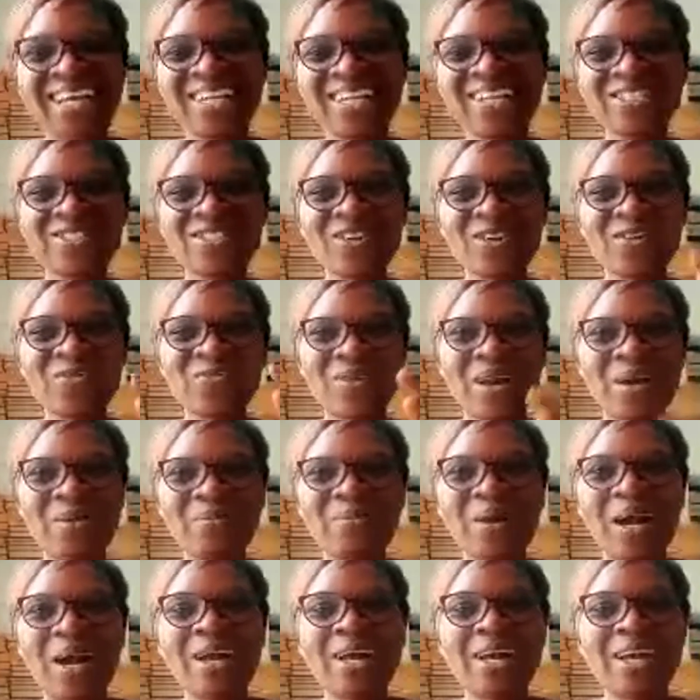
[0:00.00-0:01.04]
Instead of
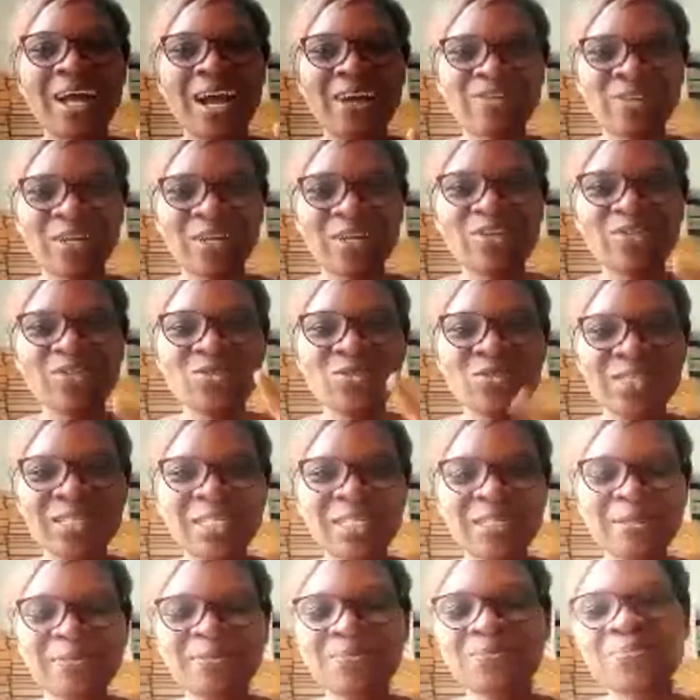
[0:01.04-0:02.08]
actually
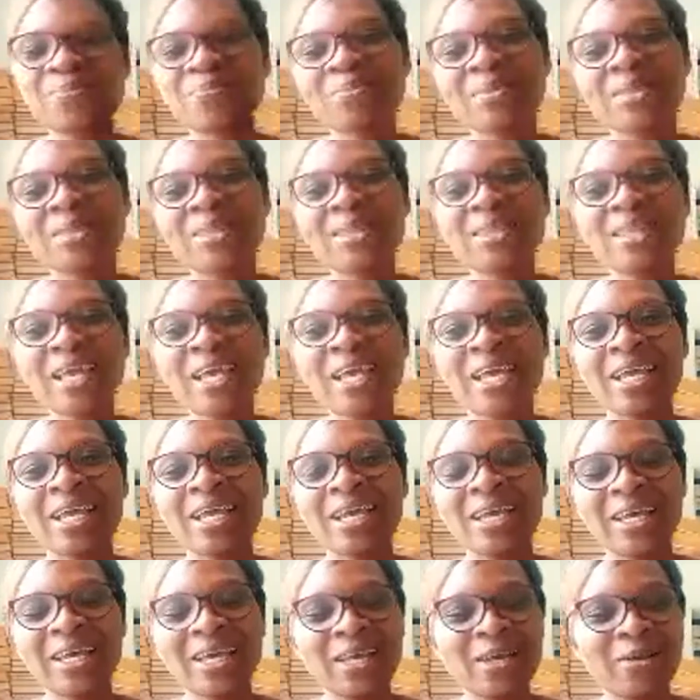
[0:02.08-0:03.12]
using
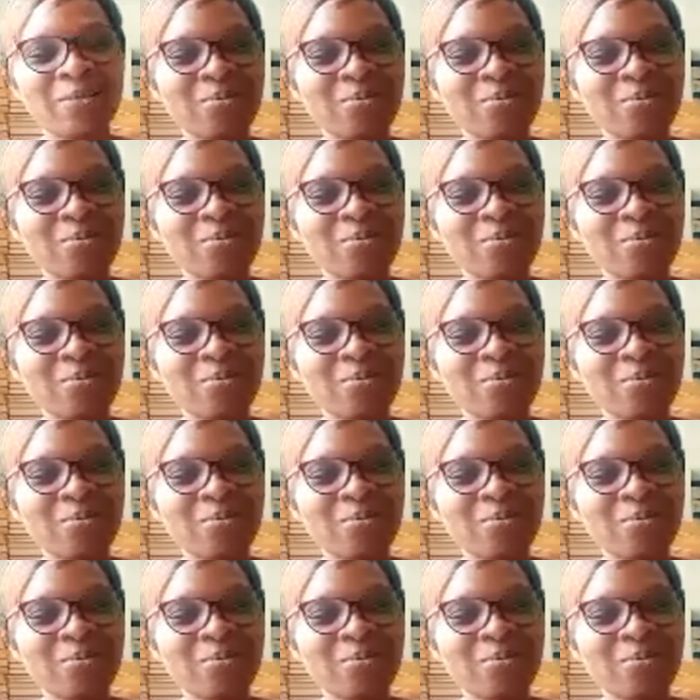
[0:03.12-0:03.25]
the